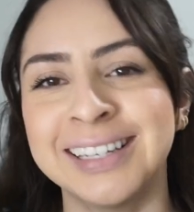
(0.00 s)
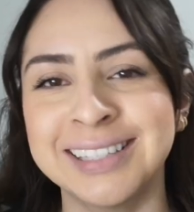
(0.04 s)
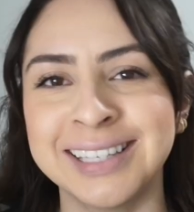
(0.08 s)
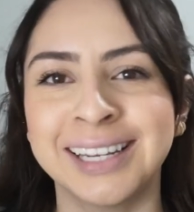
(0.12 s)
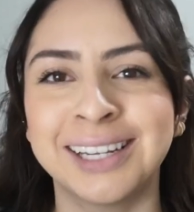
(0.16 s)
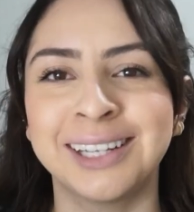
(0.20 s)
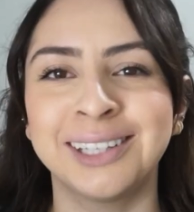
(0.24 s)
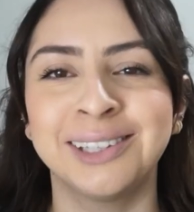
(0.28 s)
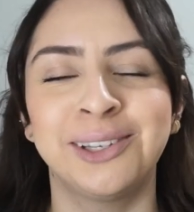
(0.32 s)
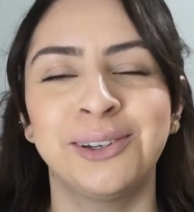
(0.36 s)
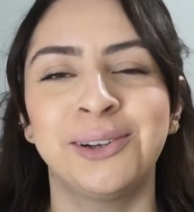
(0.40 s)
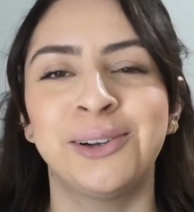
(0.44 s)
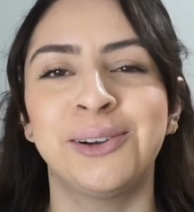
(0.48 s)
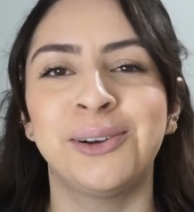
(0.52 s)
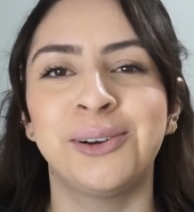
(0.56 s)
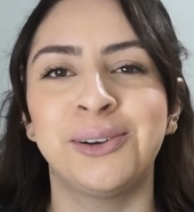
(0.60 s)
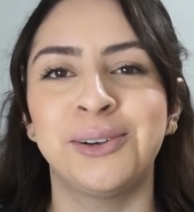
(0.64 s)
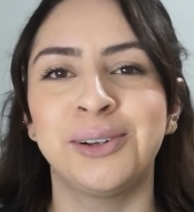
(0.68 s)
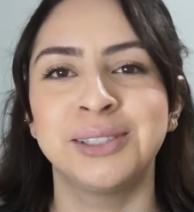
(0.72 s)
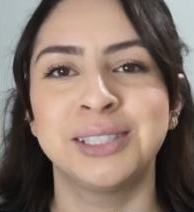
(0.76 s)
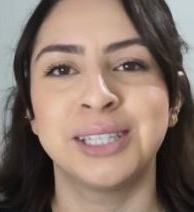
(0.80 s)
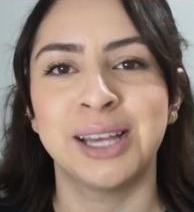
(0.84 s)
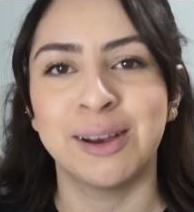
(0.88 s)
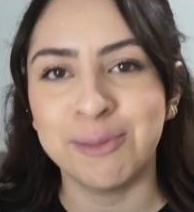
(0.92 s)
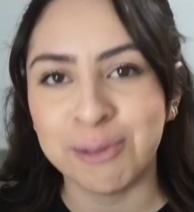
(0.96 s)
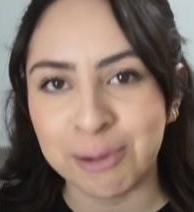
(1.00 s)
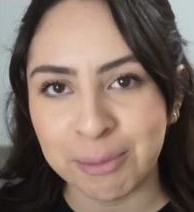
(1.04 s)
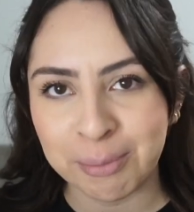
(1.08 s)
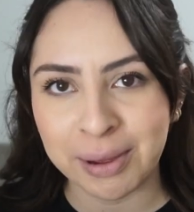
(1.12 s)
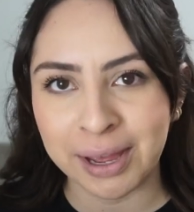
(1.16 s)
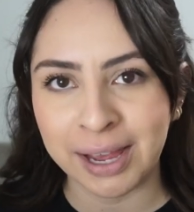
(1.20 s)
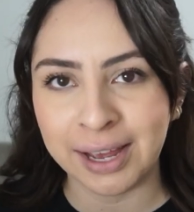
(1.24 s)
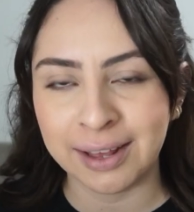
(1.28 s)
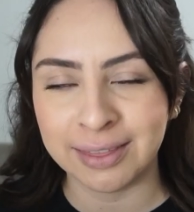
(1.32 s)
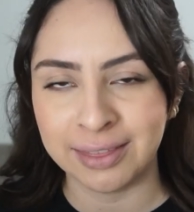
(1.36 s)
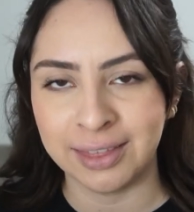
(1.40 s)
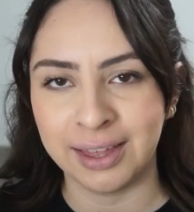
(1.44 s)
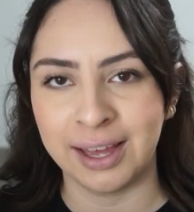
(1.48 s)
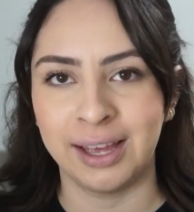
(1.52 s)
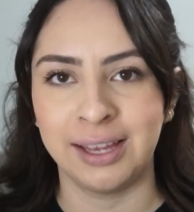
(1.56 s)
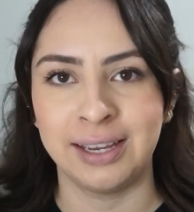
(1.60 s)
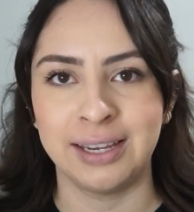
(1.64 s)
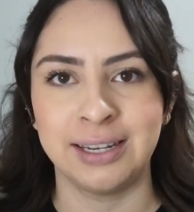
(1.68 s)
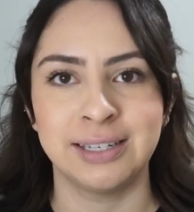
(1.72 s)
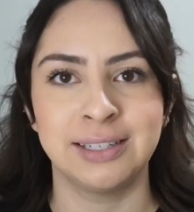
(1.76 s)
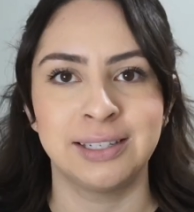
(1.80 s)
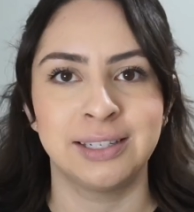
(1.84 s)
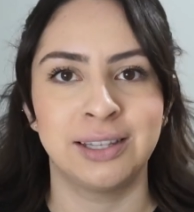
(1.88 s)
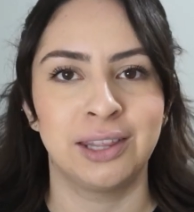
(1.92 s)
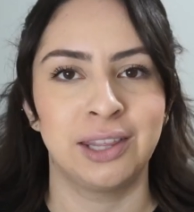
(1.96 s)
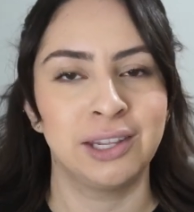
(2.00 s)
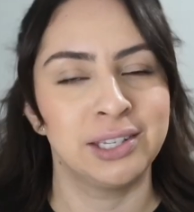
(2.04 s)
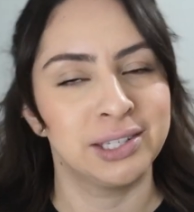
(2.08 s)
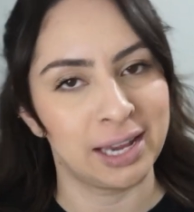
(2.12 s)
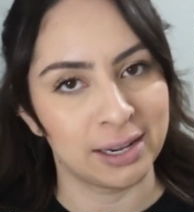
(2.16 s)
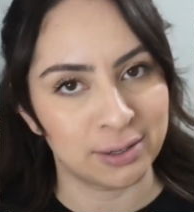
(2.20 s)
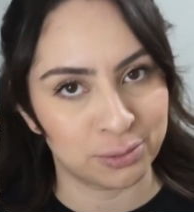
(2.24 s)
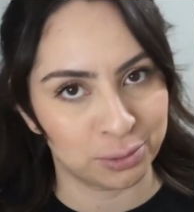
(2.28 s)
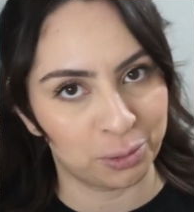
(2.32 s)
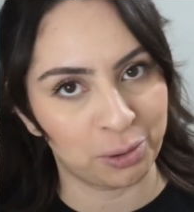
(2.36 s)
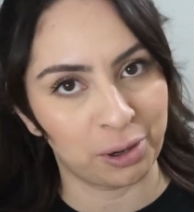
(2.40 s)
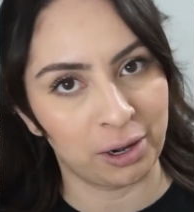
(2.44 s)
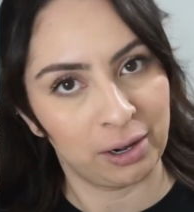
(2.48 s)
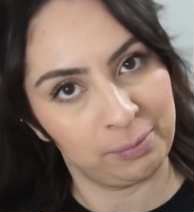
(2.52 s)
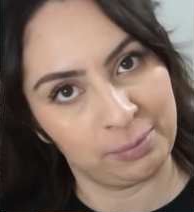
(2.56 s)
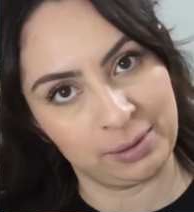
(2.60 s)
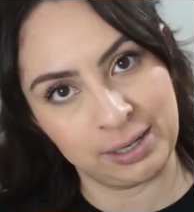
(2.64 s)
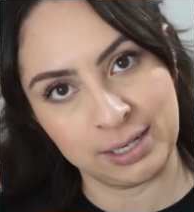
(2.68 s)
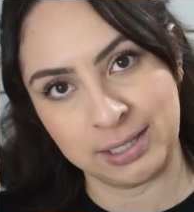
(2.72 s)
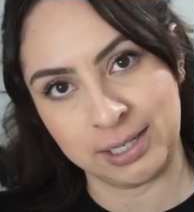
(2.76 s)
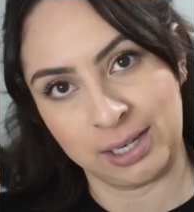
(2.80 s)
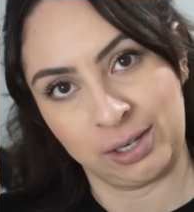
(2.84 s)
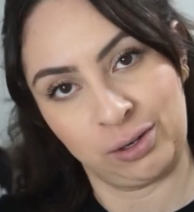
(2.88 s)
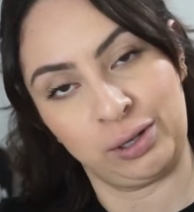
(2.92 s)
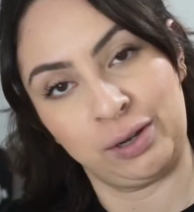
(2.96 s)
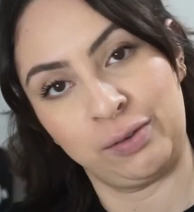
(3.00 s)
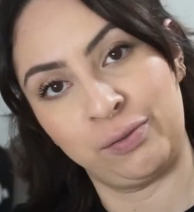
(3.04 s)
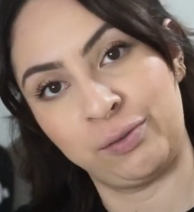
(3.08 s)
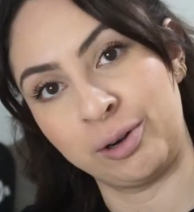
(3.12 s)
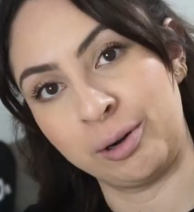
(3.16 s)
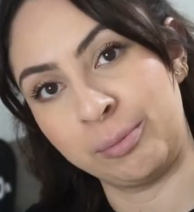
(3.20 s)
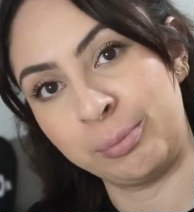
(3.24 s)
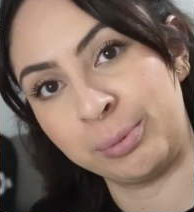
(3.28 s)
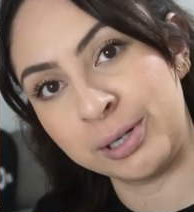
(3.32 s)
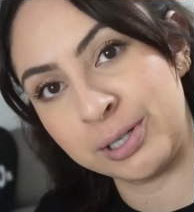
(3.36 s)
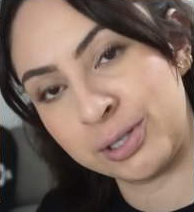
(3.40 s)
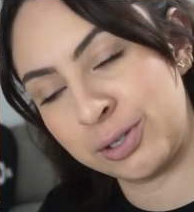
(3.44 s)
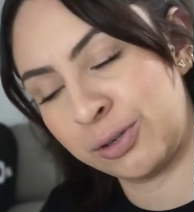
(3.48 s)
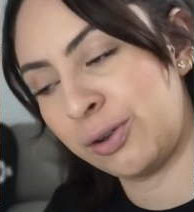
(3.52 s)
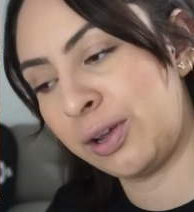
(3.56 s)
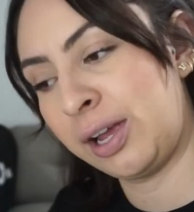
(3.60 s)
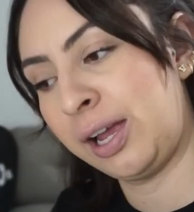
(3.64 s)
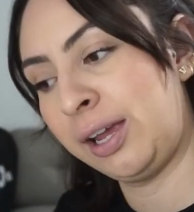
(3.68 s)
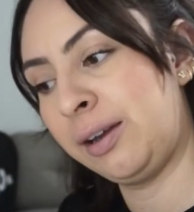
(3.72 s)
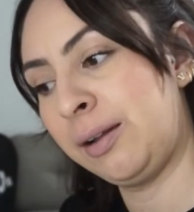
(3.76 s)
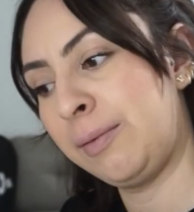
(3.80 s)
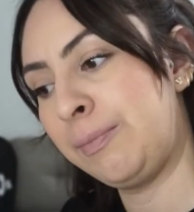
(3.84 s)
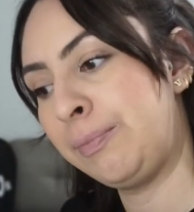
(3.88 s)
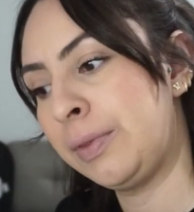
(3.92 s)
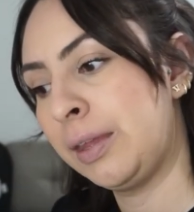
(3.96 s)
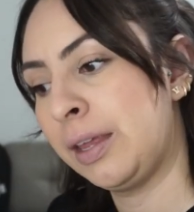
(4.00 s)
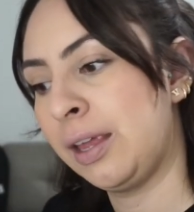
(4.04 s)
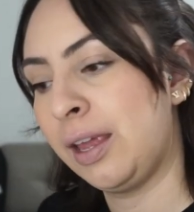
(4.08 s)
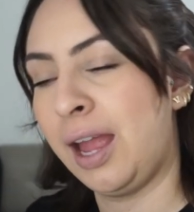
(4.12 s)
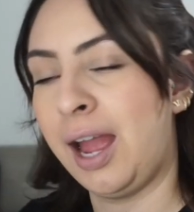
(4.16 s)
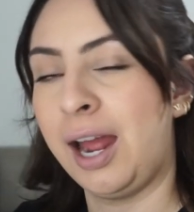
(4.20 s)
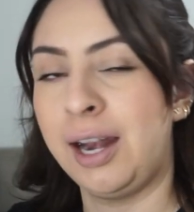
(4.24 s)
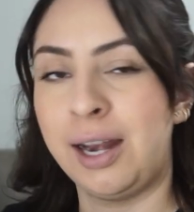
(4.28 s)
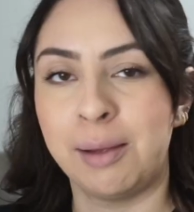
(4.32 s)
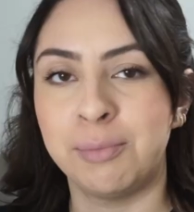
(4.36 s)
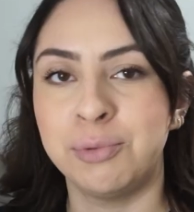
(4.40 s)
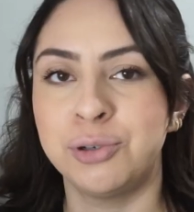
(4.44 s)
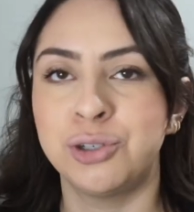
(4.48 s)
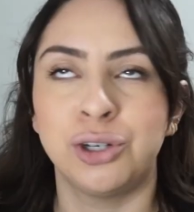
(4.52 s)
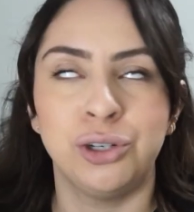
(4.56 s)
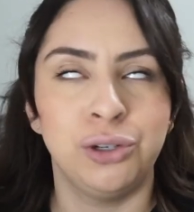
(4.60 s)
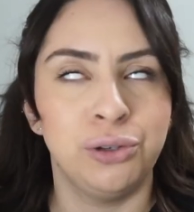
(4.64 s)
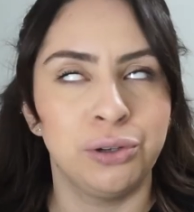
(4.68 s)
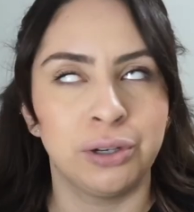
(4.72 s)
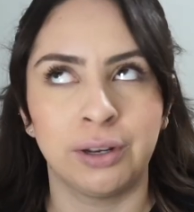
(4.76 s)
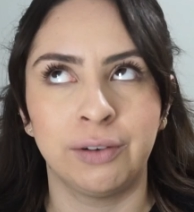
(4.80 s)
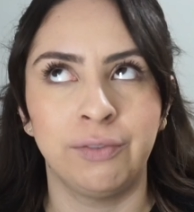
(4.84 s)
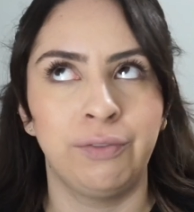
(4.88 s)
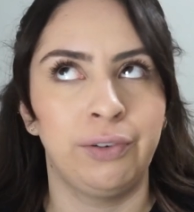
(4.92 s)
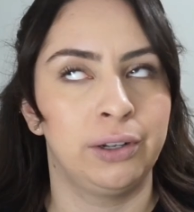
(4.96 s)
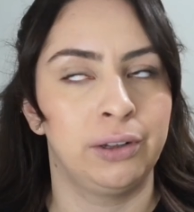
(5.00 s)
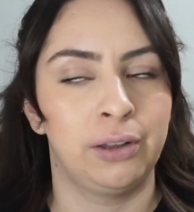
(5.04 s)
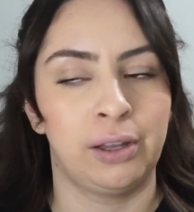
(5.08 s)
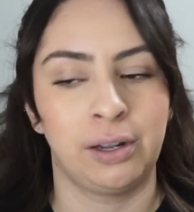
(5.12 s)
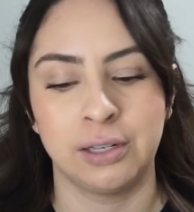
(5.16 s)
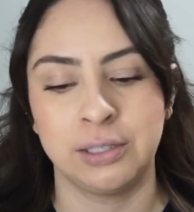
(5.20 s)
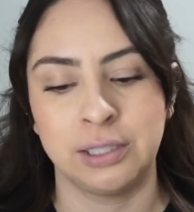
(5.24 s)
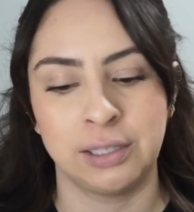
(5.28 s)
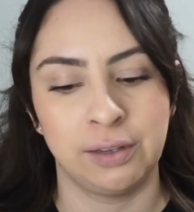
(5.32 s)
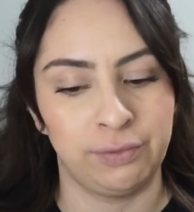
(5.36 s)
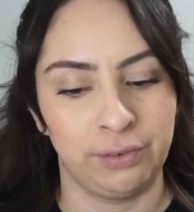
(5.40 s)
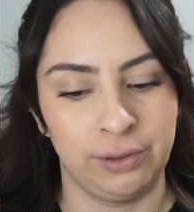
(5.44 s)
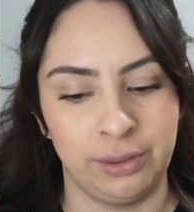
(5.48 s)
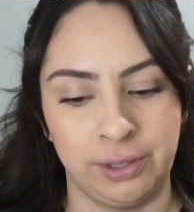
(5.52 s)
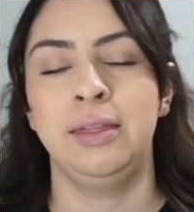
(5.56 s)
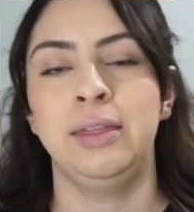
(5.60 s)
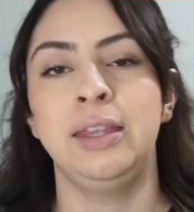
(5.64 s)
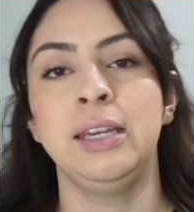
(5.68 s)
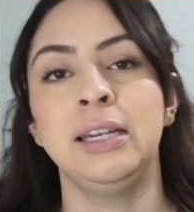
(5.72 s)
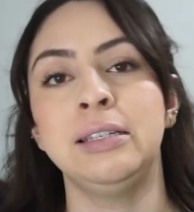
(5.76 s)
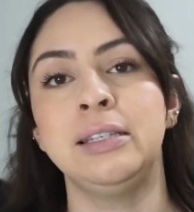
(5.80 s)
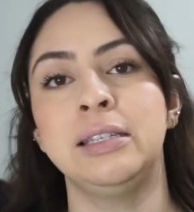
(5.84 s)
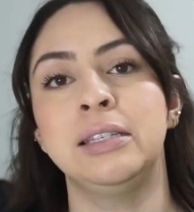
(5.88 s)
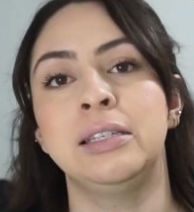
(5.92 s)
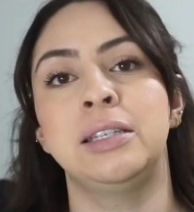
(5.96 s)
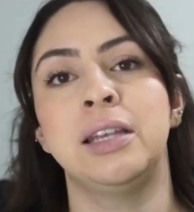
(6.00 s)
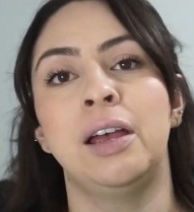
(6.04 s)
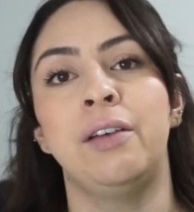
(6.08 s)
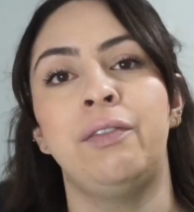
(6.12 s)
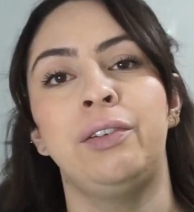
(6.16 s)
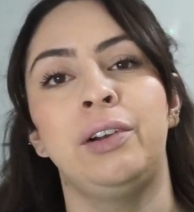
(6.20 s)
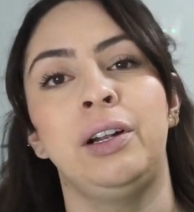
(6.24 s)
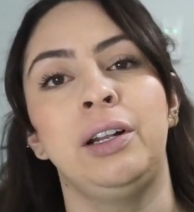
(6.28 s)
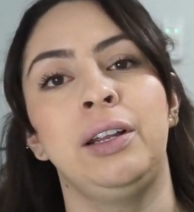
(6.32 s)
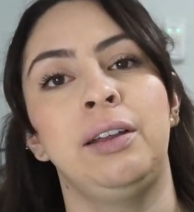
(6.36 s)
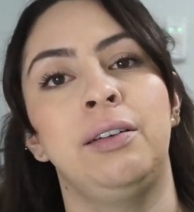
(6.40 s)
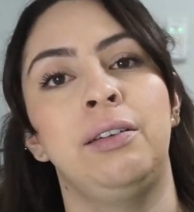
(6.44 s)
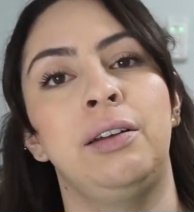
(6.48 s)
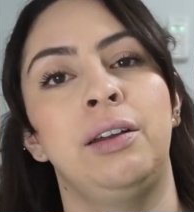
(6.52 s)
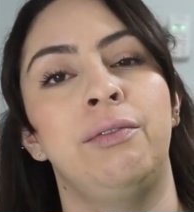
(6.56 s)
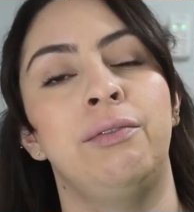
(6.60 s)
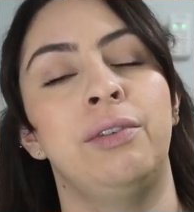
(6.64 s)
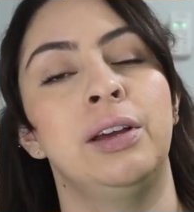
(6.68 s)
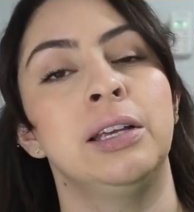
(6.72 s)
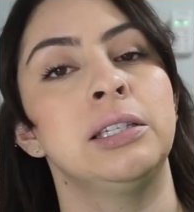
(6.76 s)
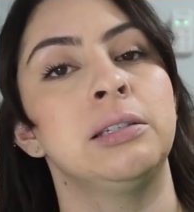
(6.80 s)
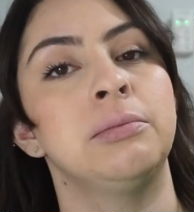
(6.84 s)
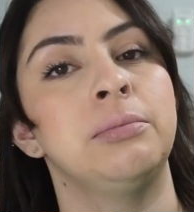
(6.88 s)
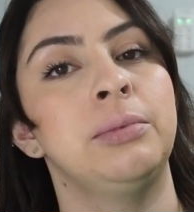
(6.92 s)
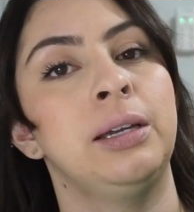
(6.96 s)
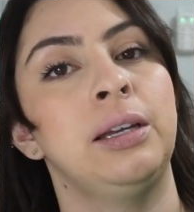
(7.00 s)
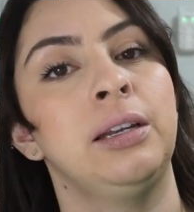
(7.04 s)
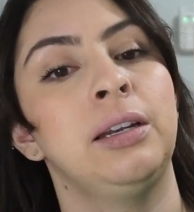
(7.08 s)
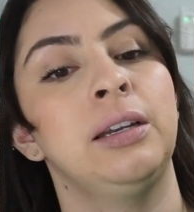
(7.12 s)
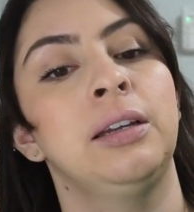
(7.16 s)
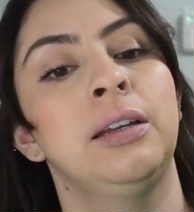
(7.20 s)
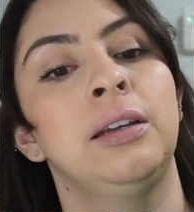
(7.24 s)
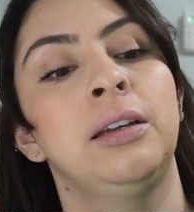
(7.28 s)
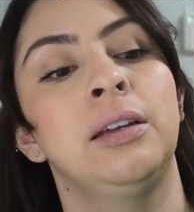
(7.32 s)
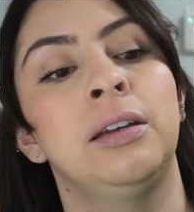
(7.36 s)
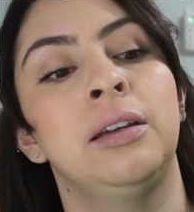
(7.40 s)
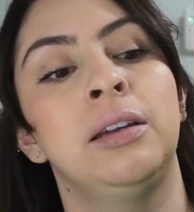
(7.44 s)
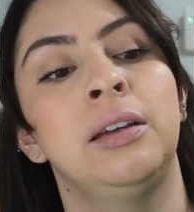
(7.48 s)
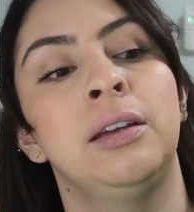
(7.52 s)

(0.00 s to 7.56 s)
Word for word: it's like a little duffel bag that is the size requirements that you need for a personal item. And I'm sure you can fit a lot of stuff in there. This is definitely an investment.